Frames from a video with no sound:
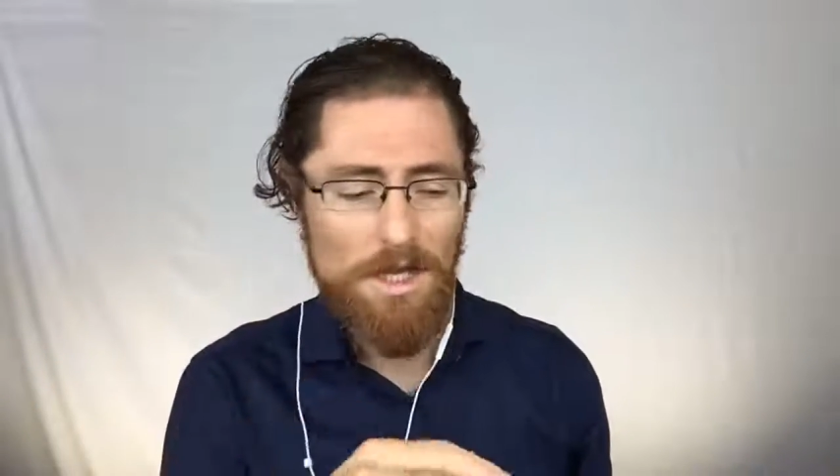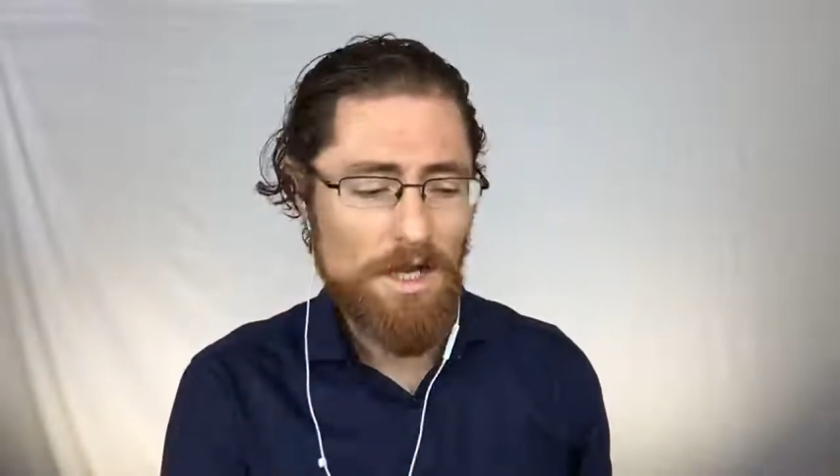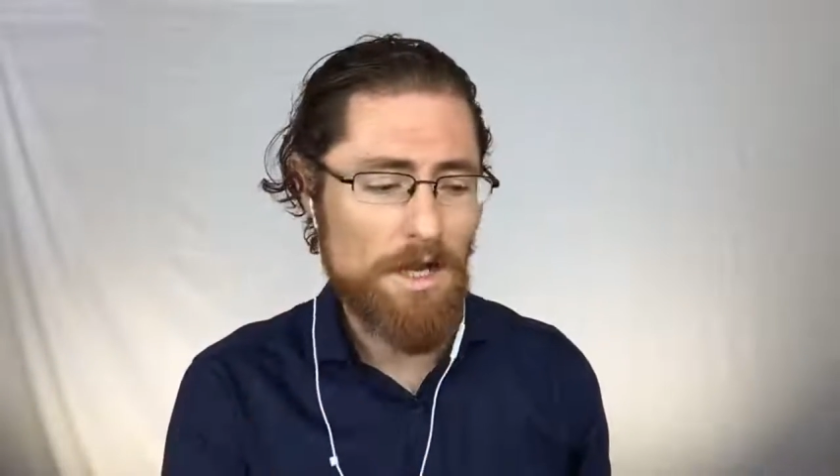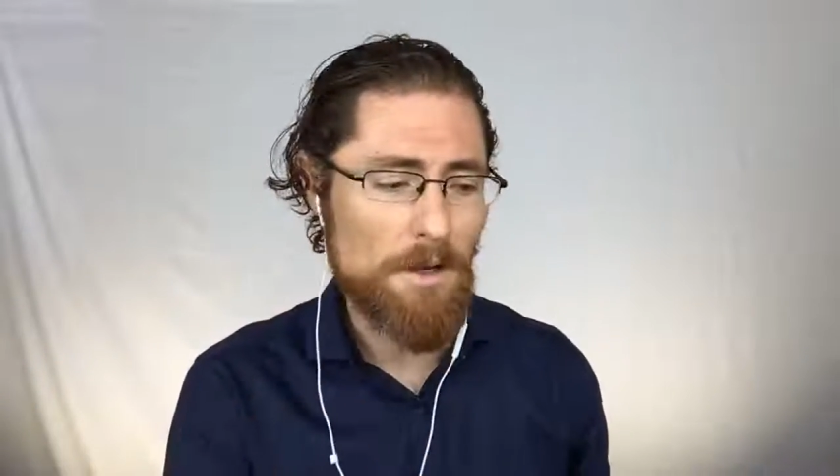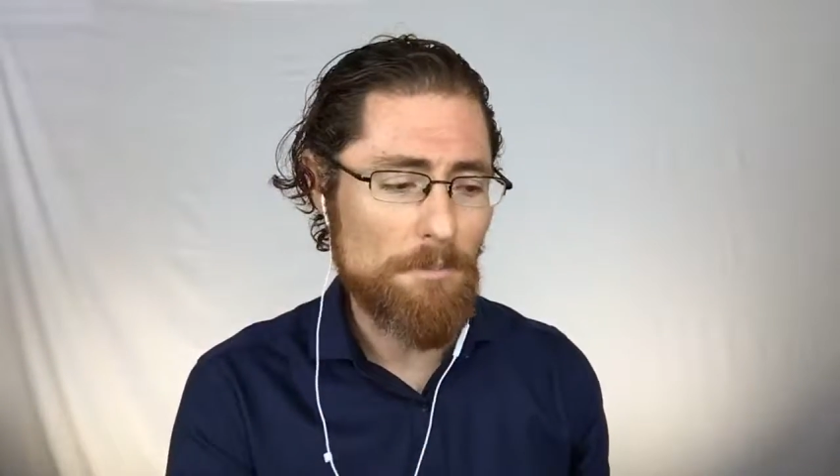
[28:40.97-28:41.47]

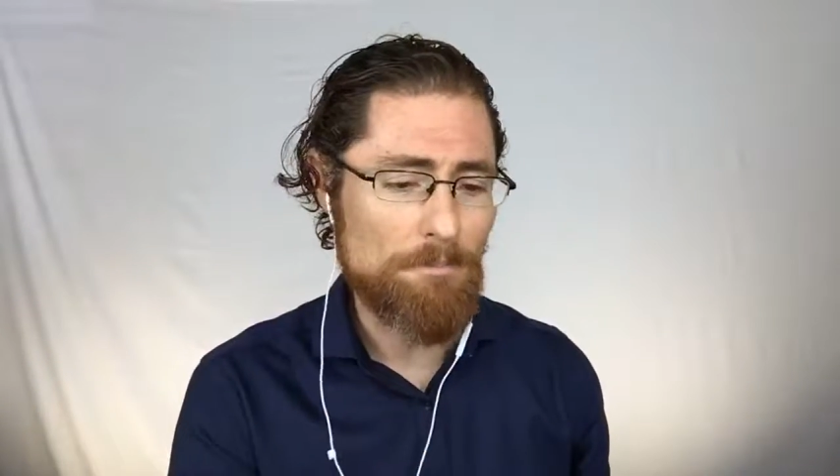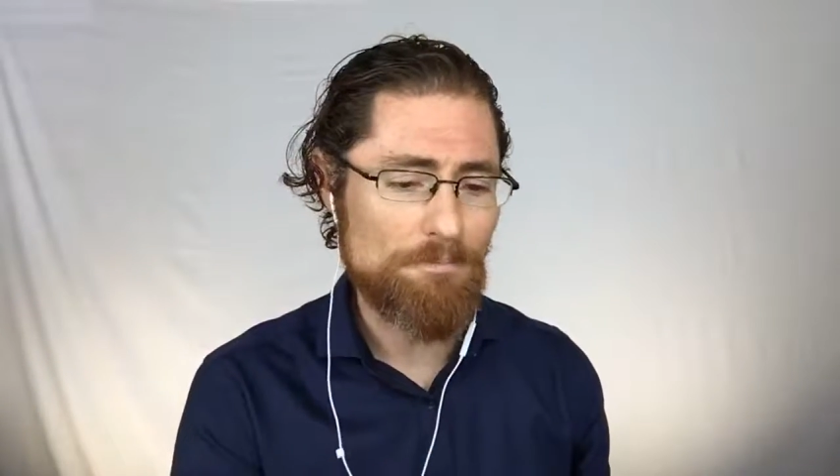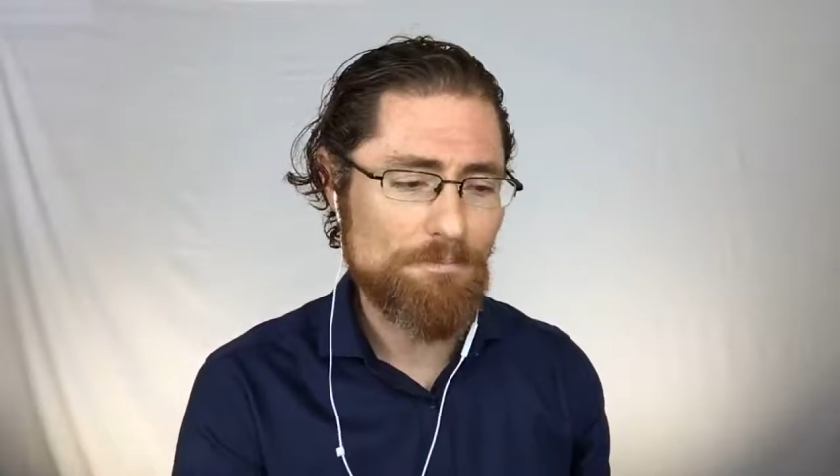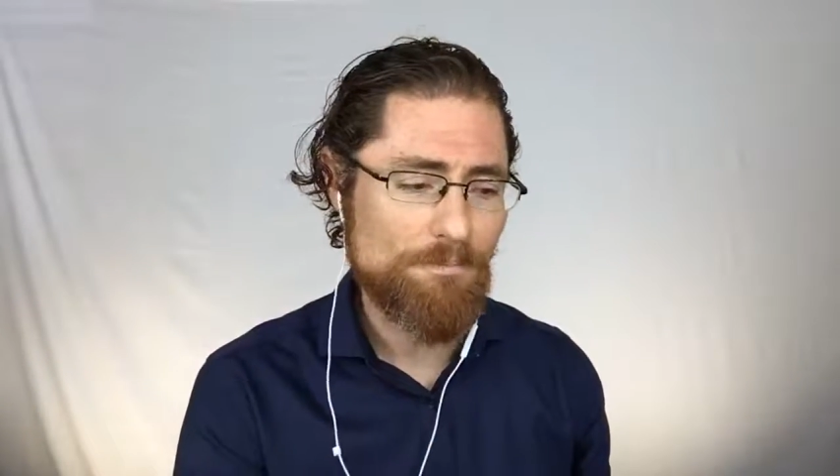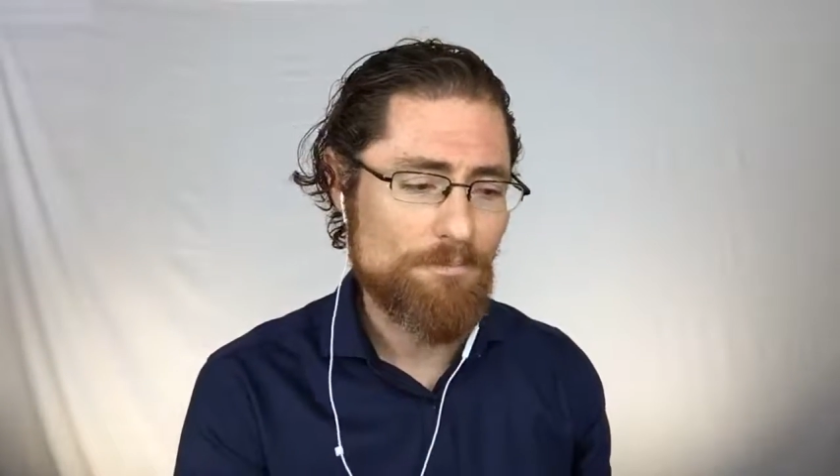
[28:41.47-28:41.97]

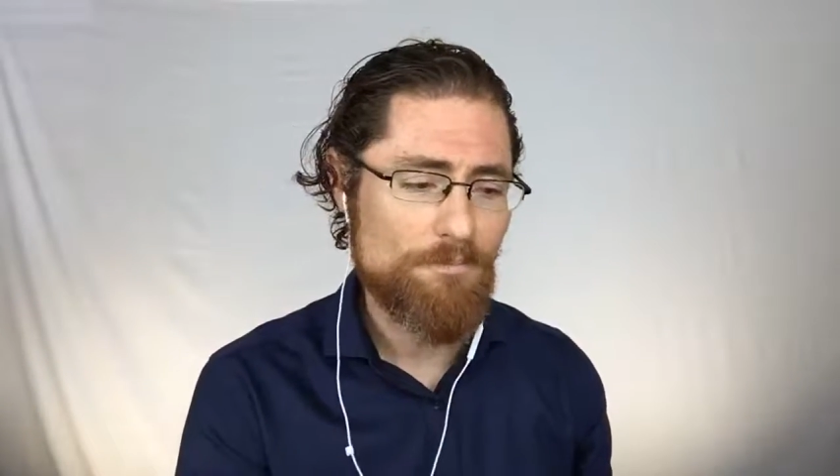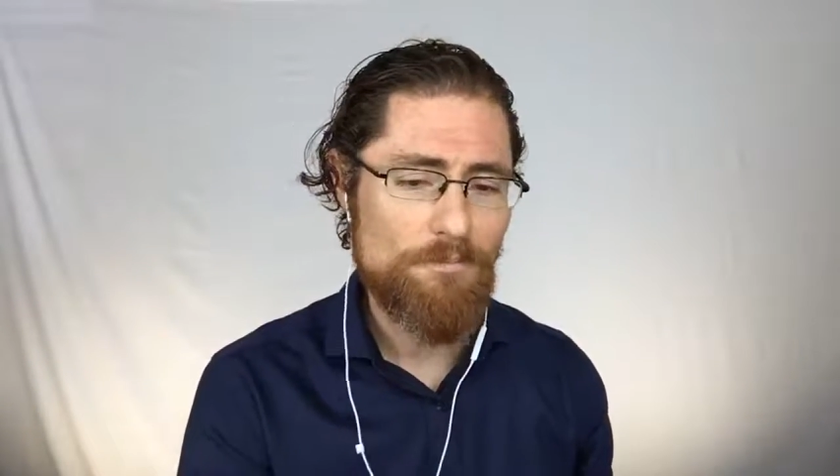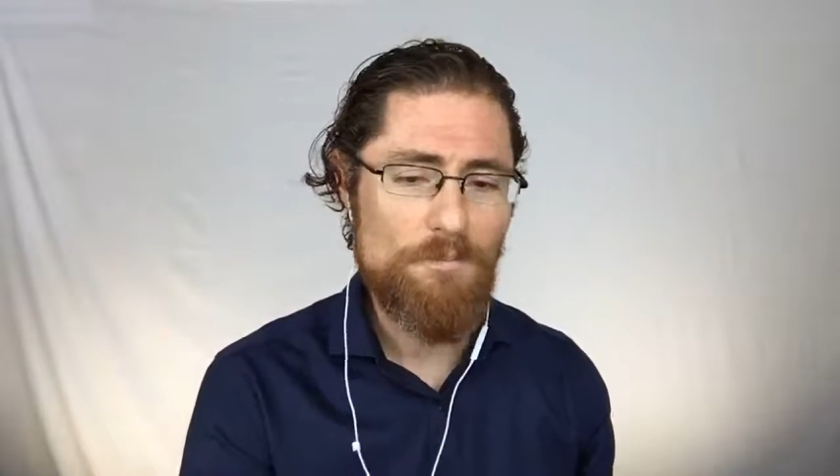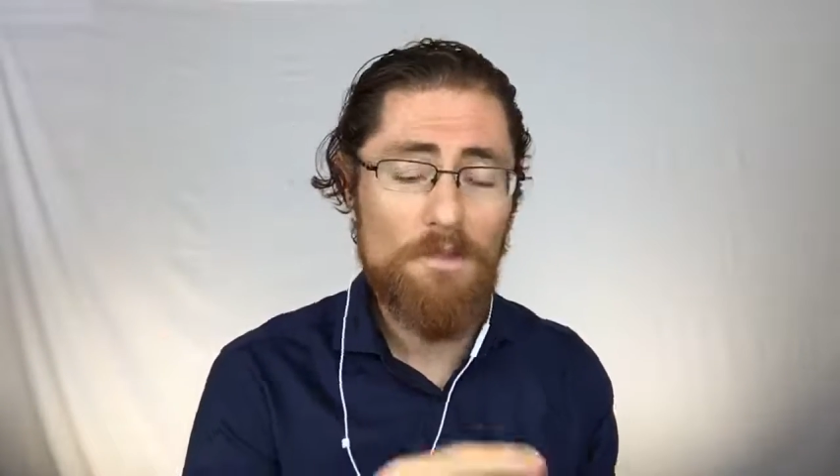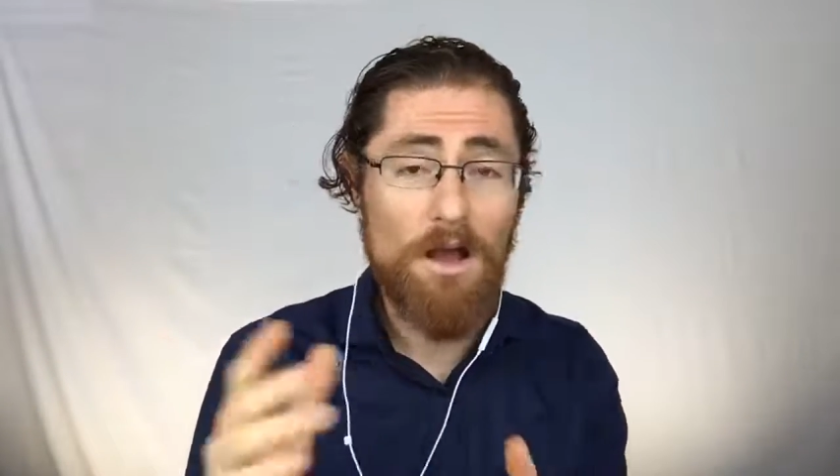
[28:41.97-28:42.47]

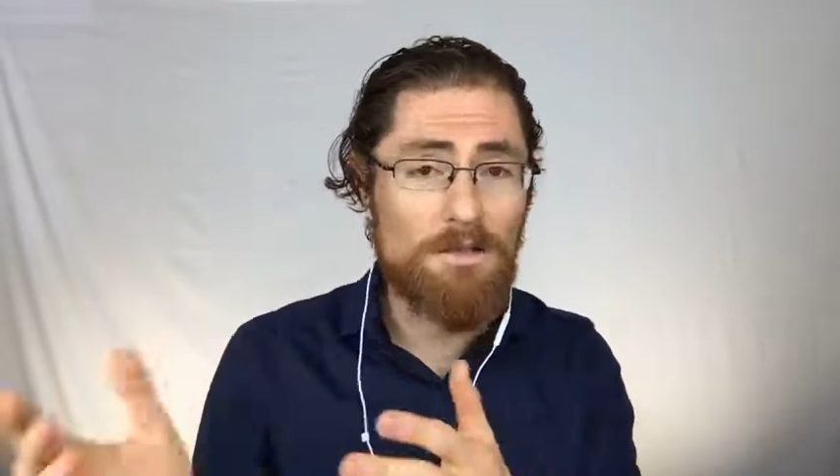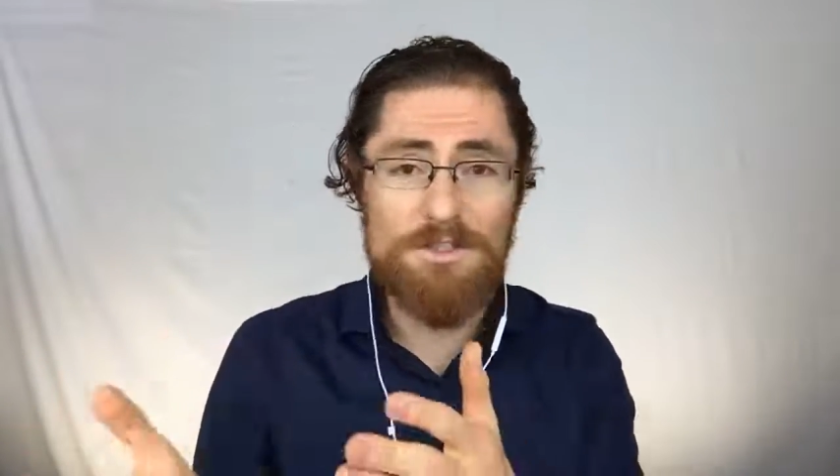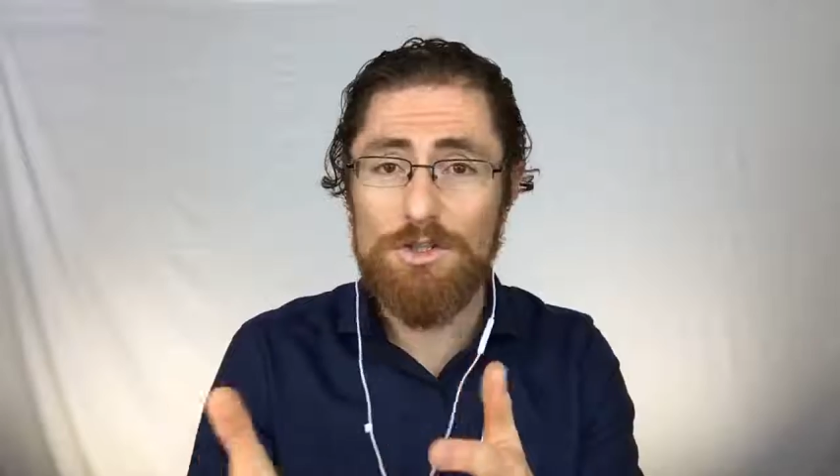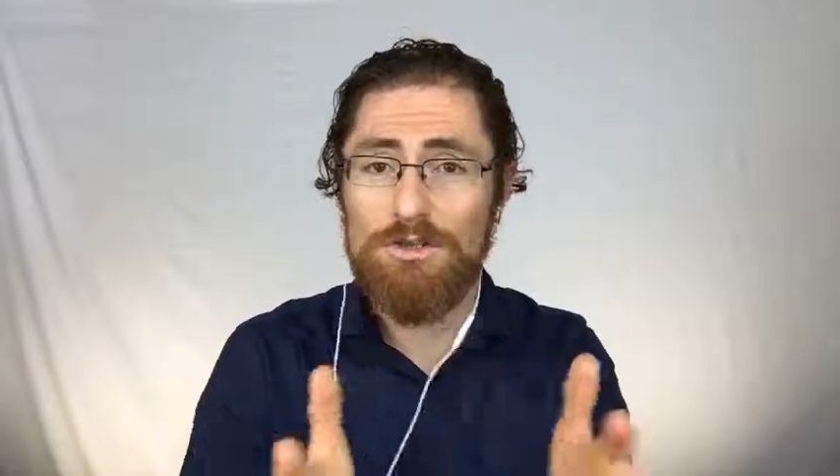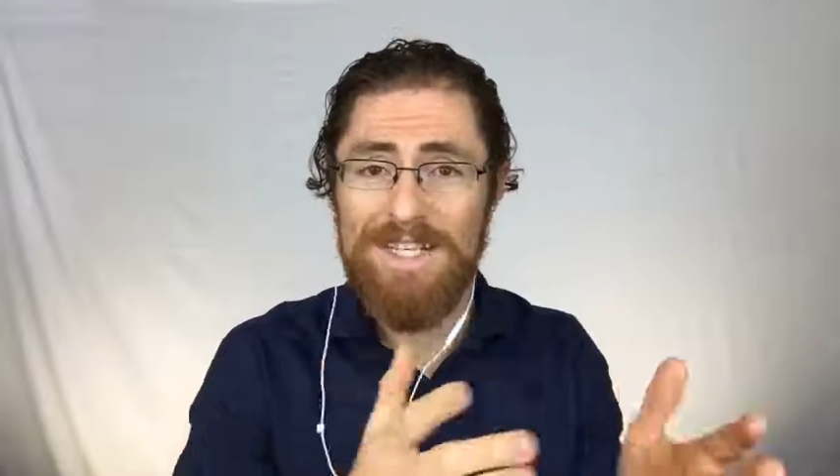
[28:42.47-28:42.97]
on
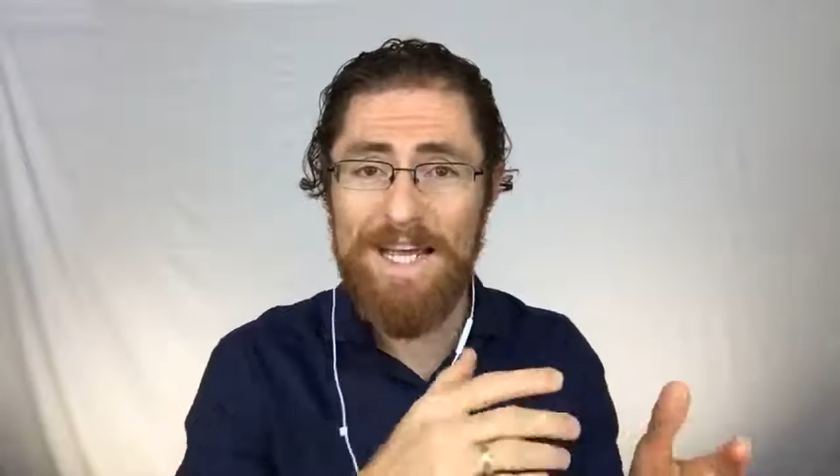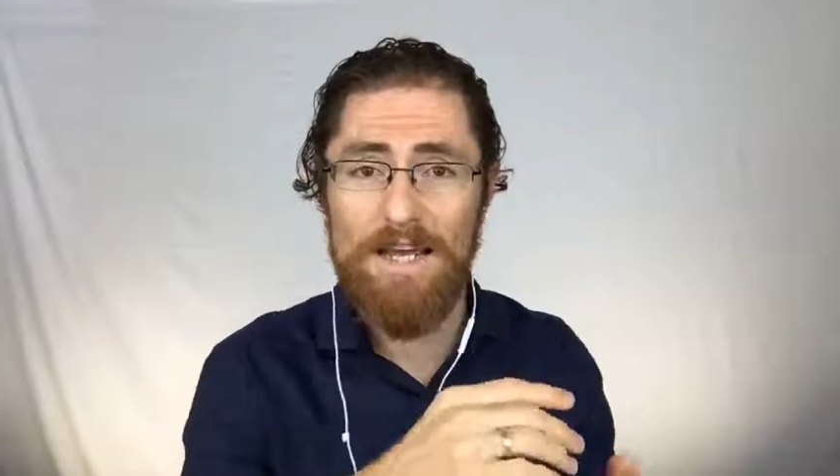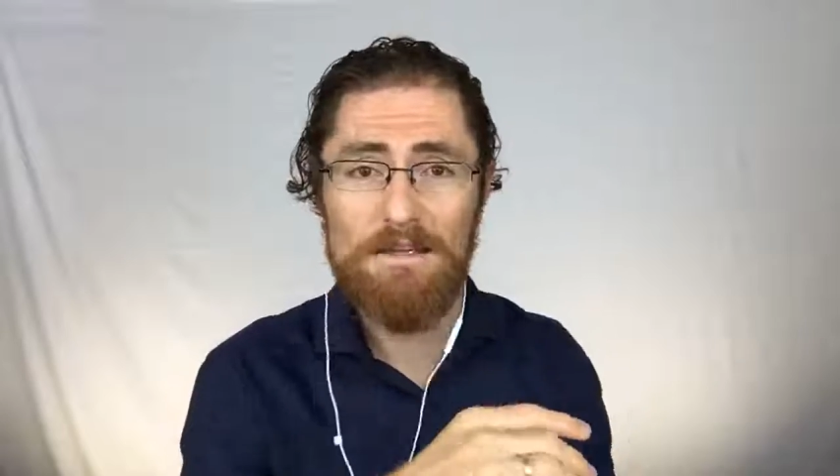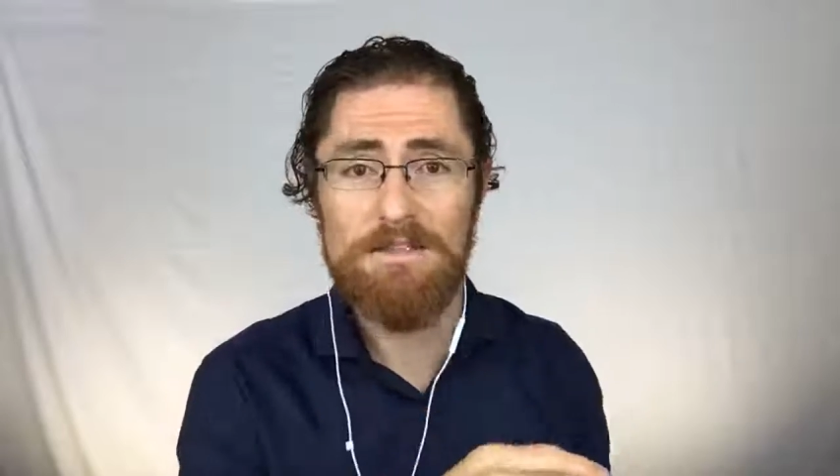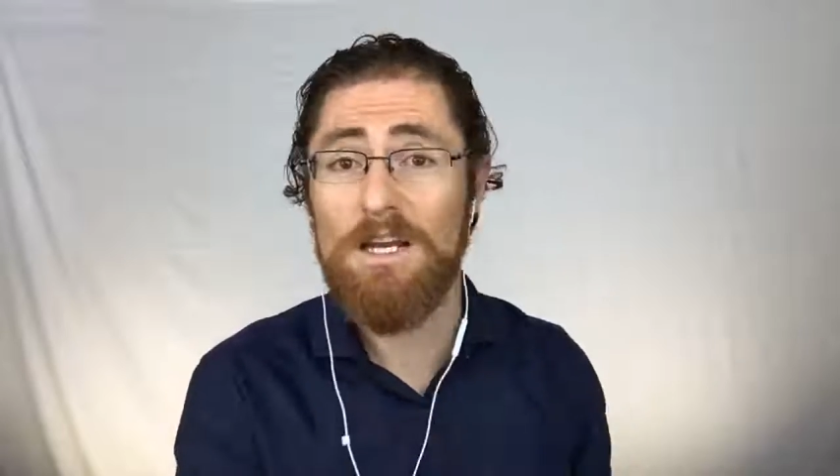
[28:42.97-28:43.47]
certain days,